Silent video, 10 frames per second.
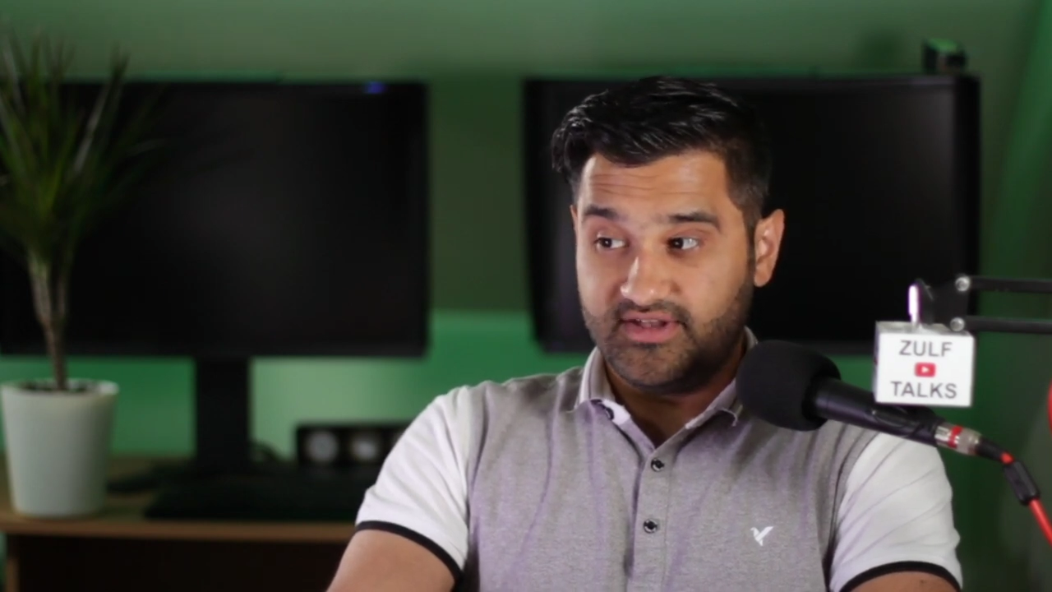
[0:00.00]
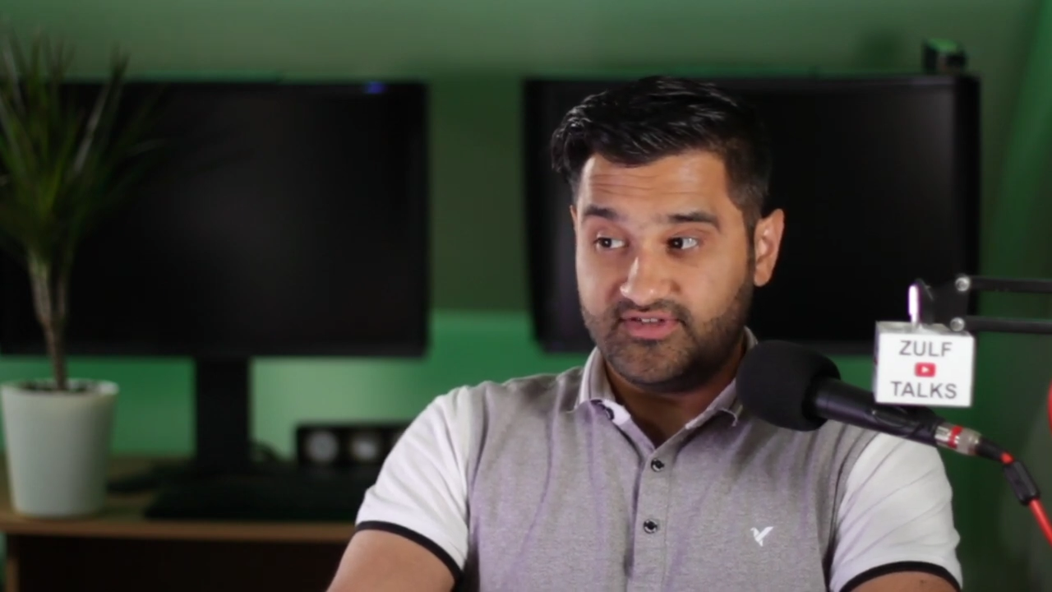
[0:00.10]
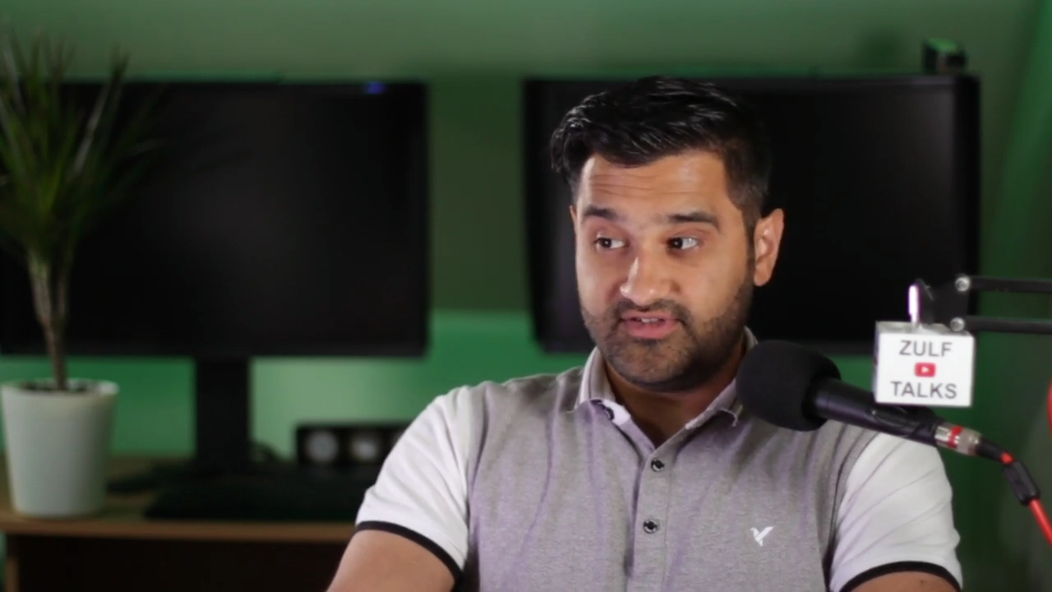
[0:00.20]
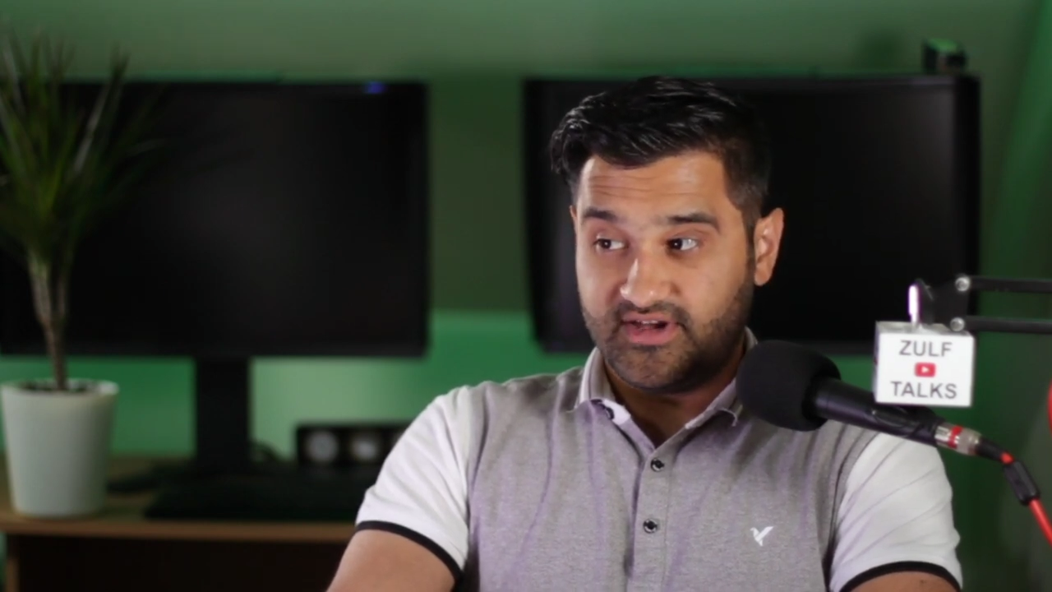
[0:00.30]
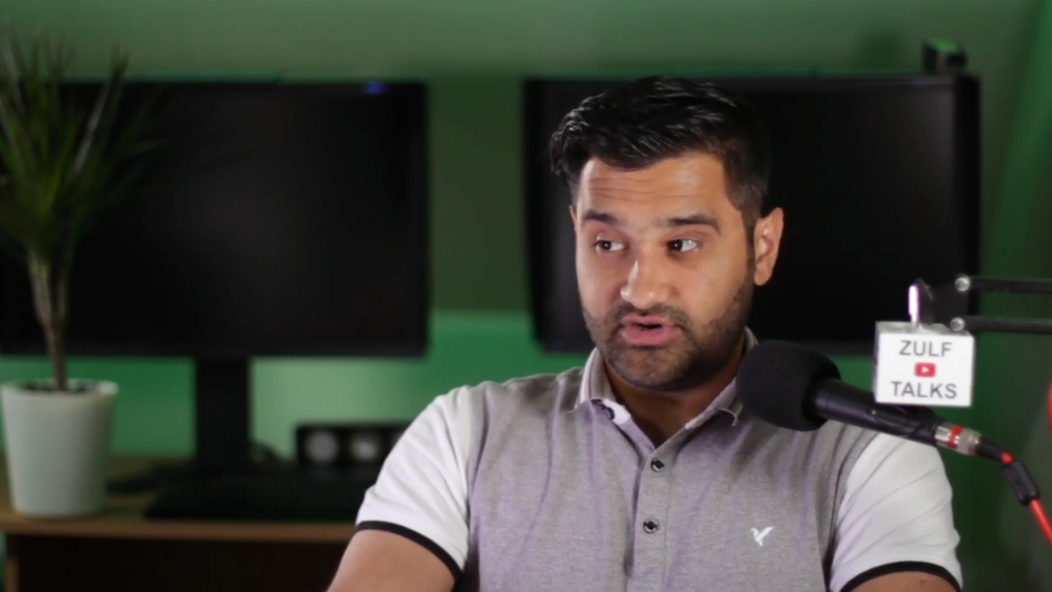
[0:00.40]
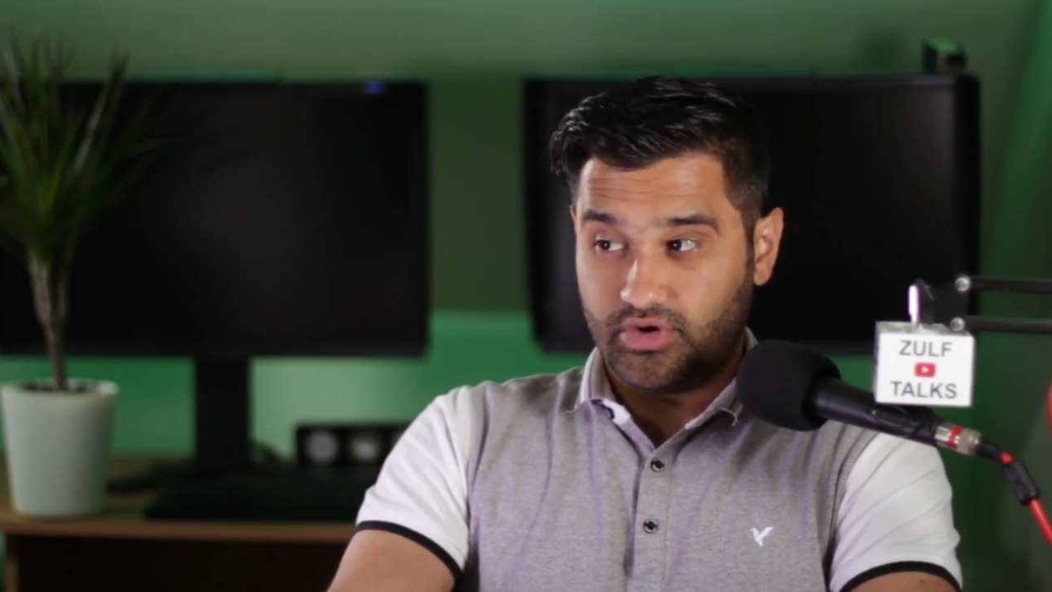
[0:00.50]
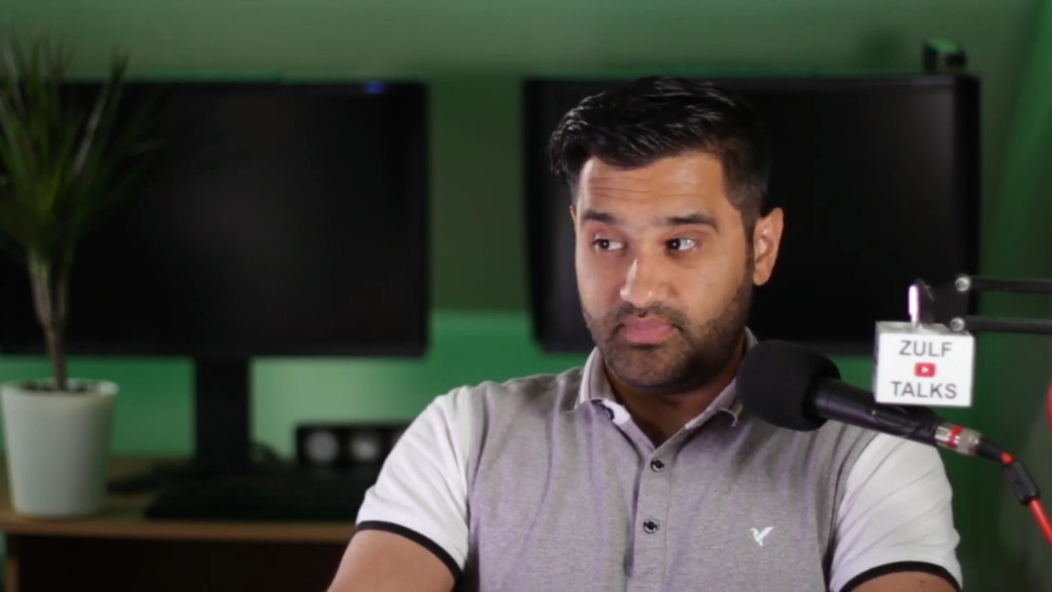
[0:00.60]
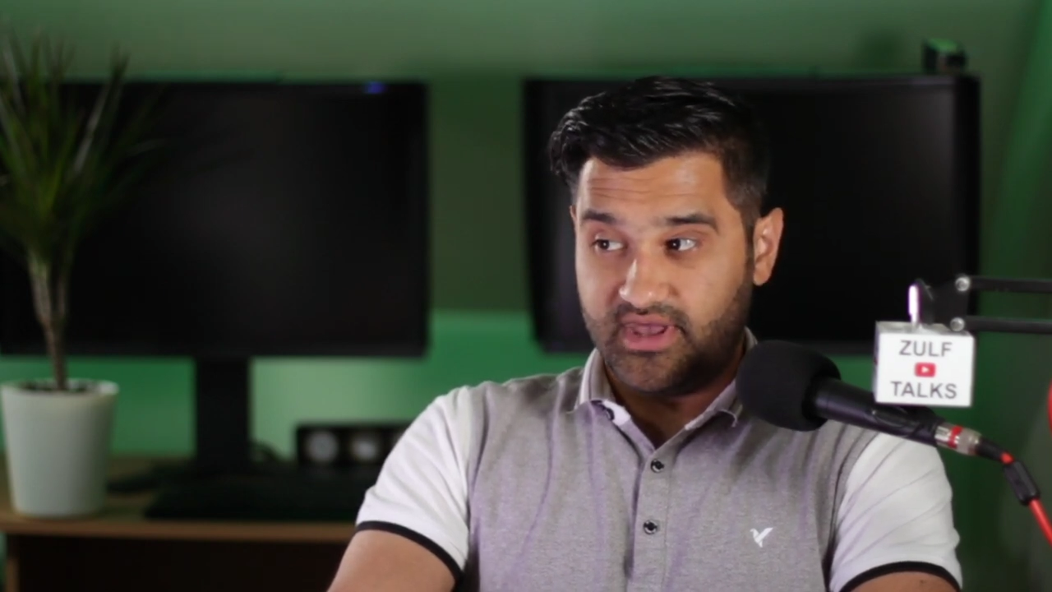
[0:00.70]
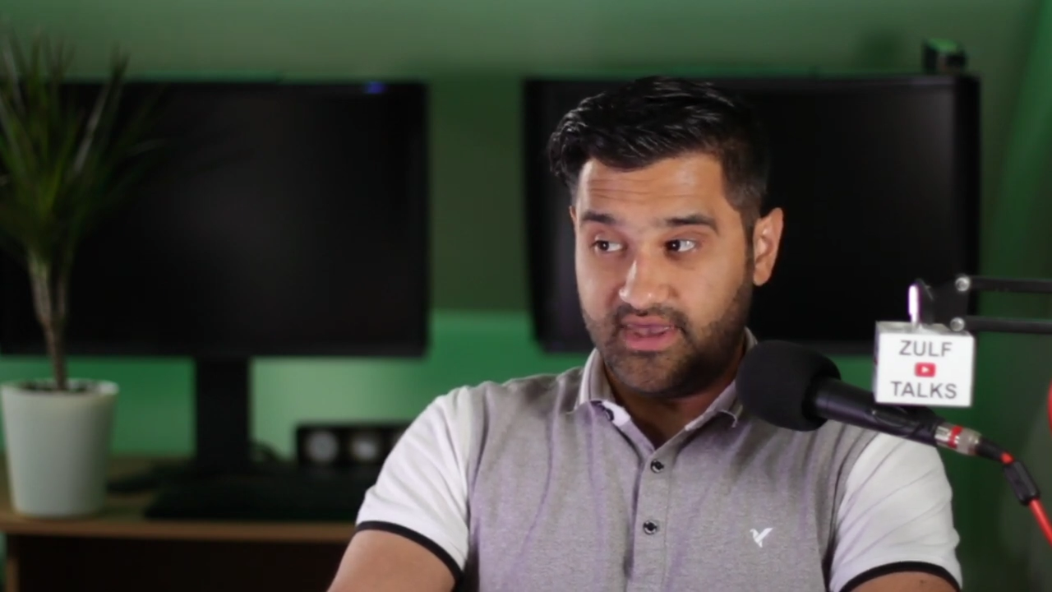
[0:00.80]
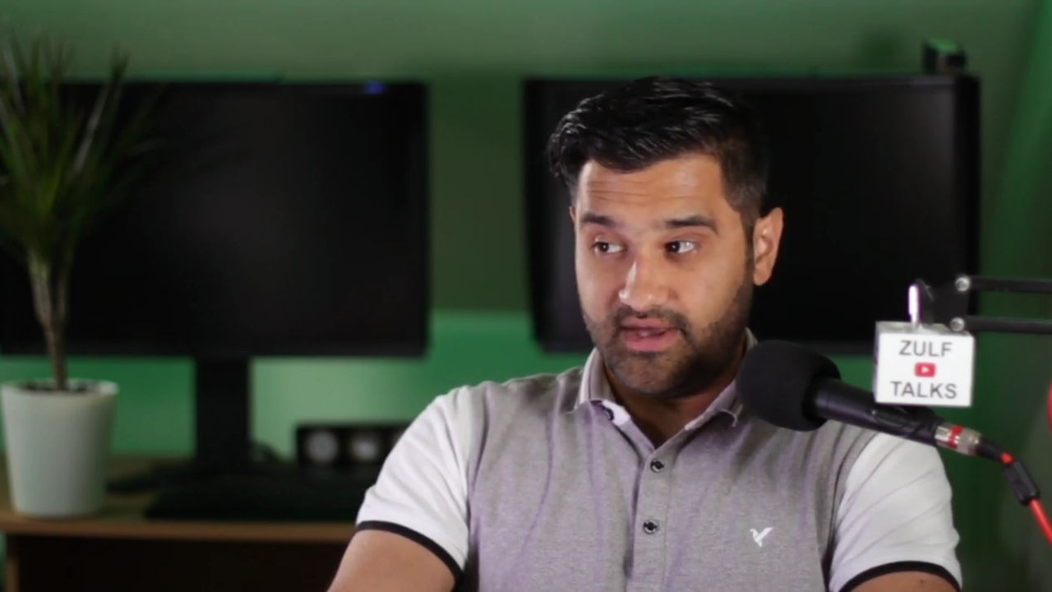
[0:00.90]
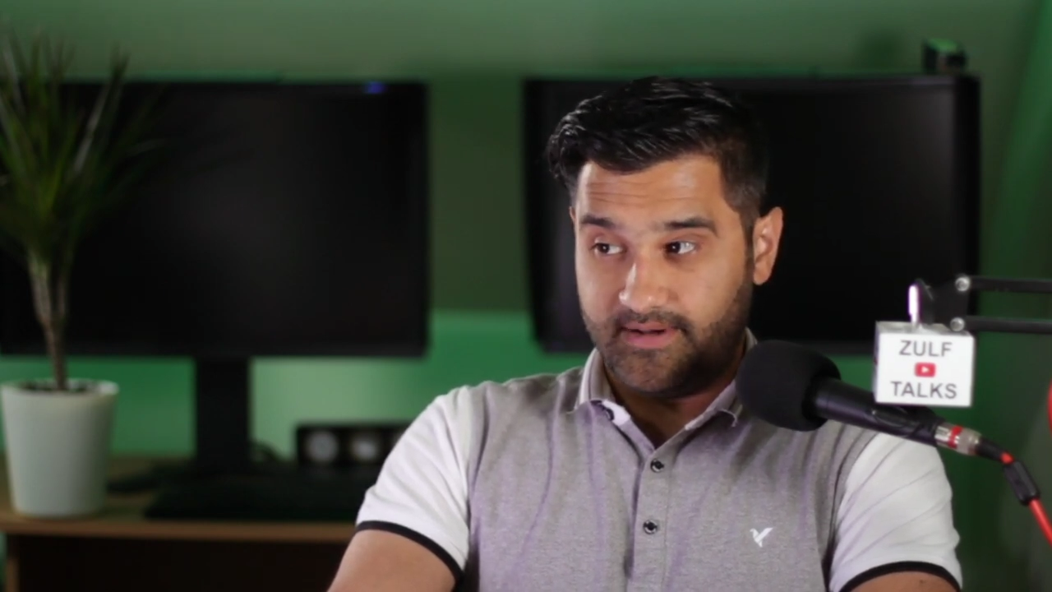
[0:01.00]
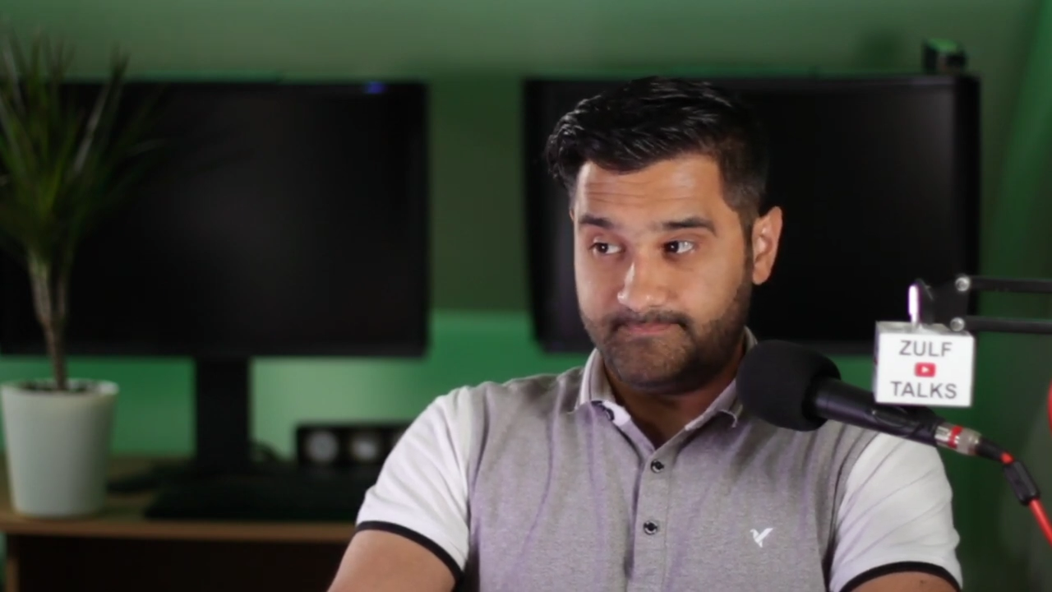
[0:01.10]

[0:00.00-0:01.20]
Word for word: setup here.